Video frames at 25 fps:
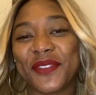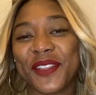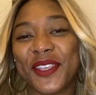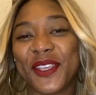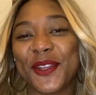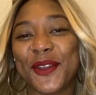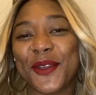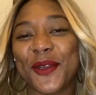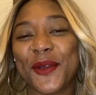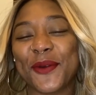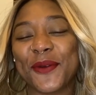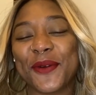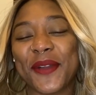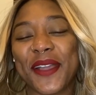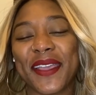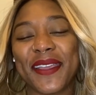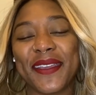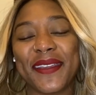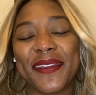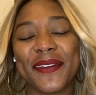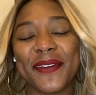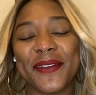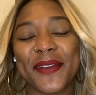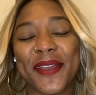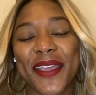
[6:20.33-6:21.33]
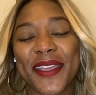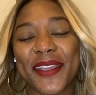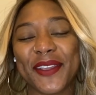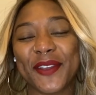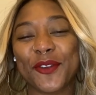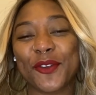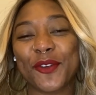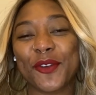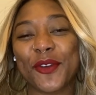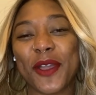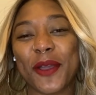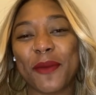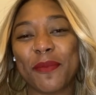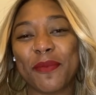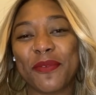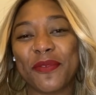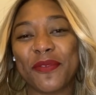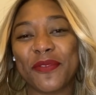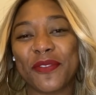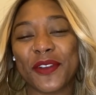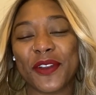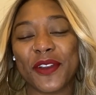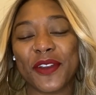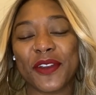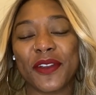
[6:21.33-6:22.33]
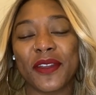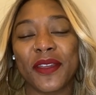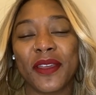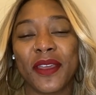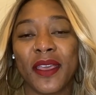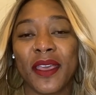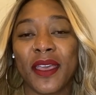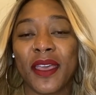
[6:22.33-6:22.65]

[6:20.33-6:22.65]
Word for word: You know, I, I grew up for